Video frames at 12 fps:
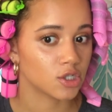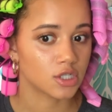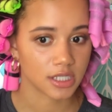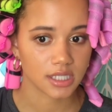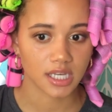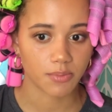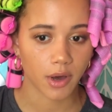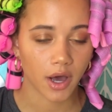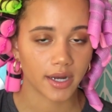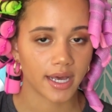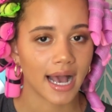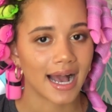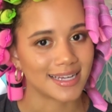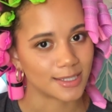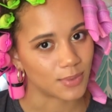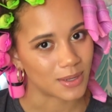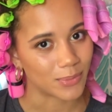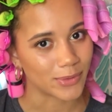to sleep on, as
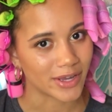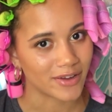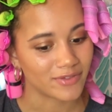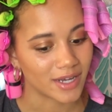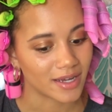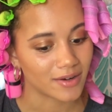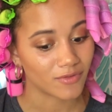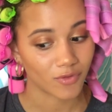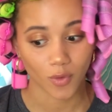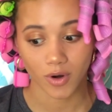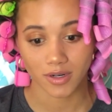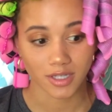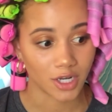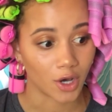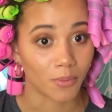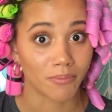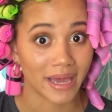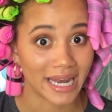people have done for,
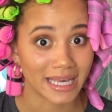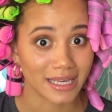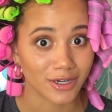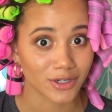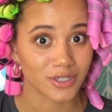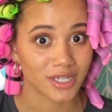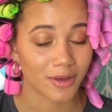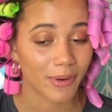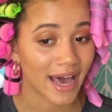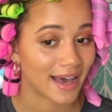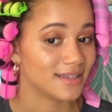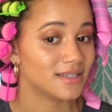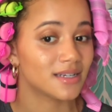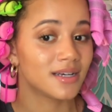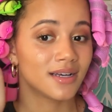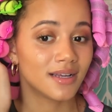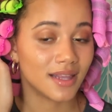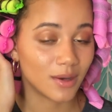many years in the past.
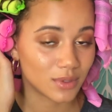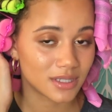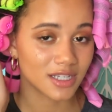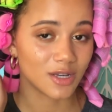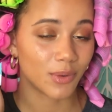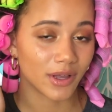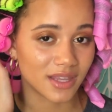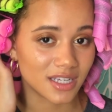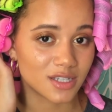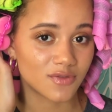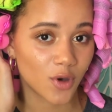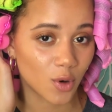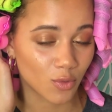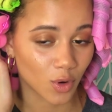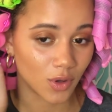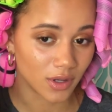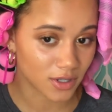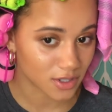They would sleep on these foam
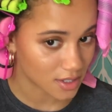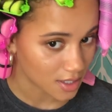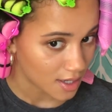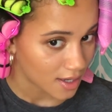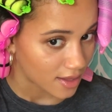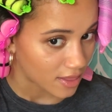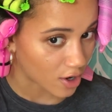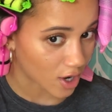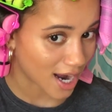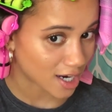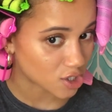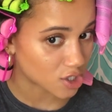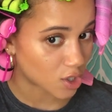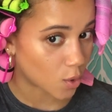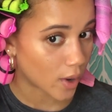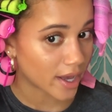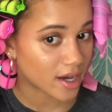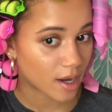rollers. They're actually
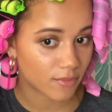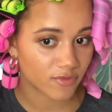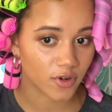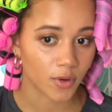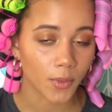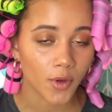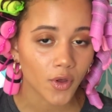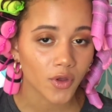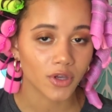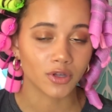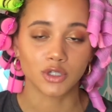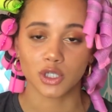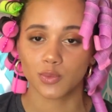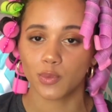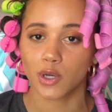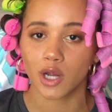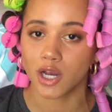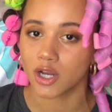quite comfortable. You just
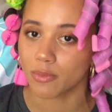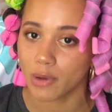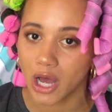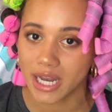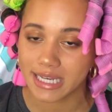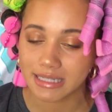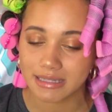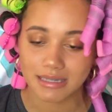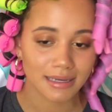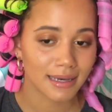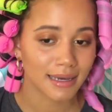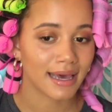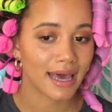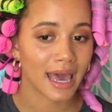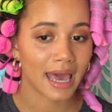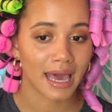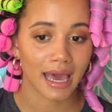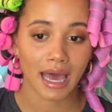put on your bonnet
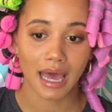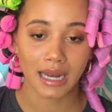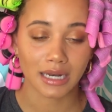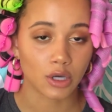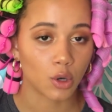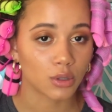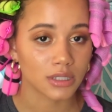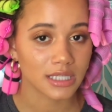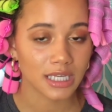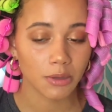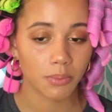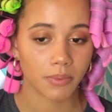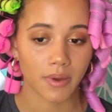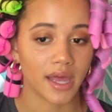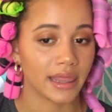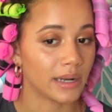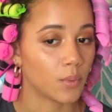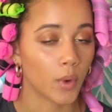and go to sleep and
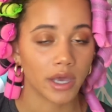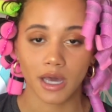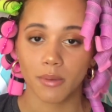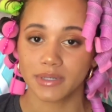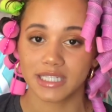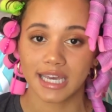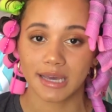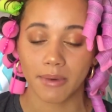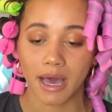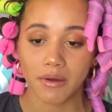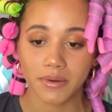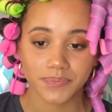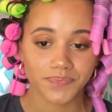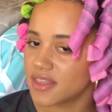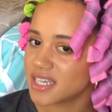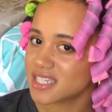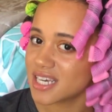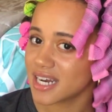then wake up and take them out.
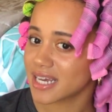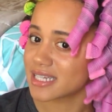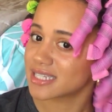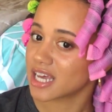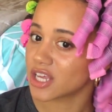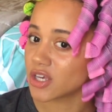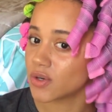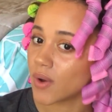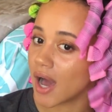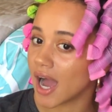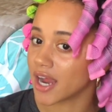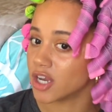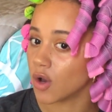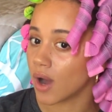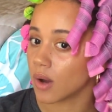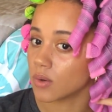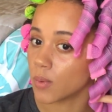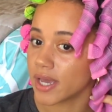This side, I can tell you, I know I
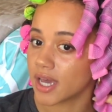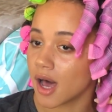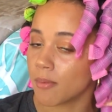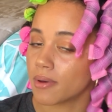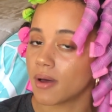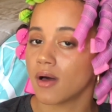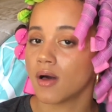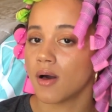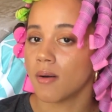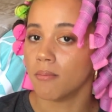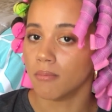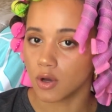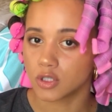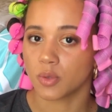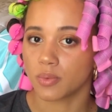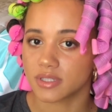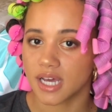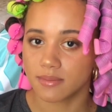would wake up
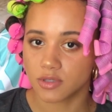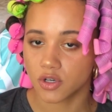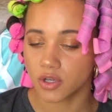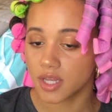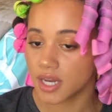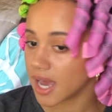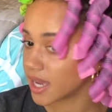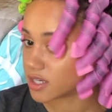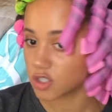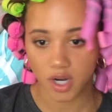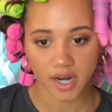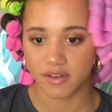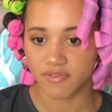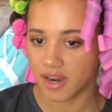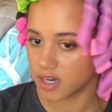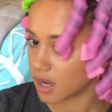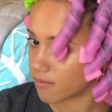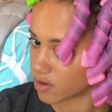multiple times during the night trying to find a
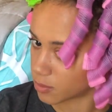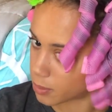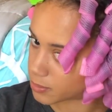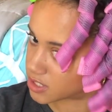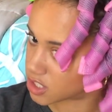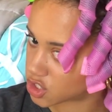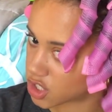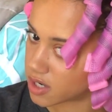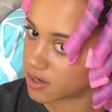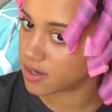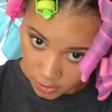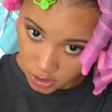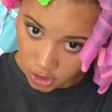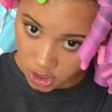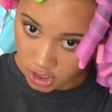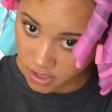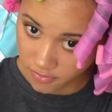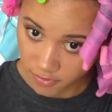comfortable position. Those are
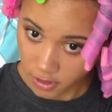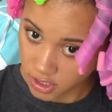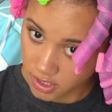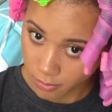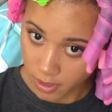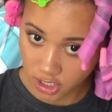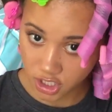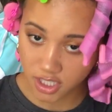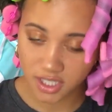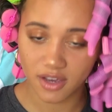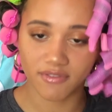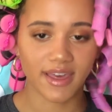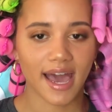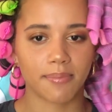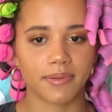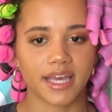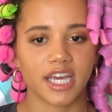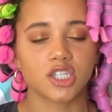just the first impressions of the
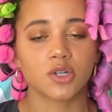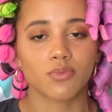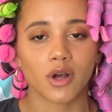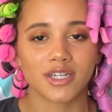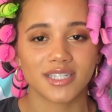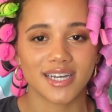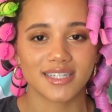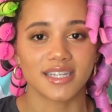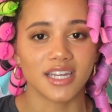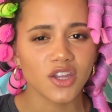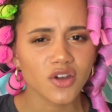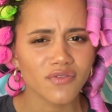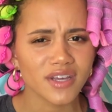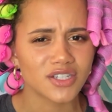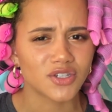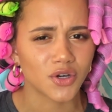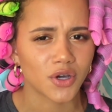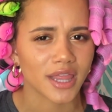application process. Neither of these
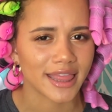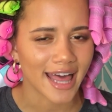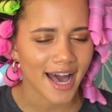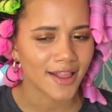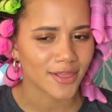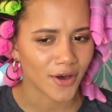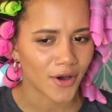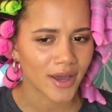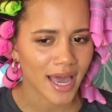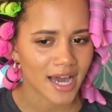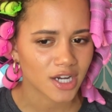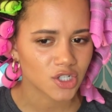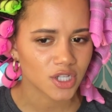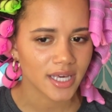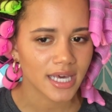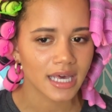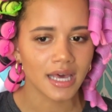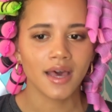took that long,
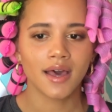actually.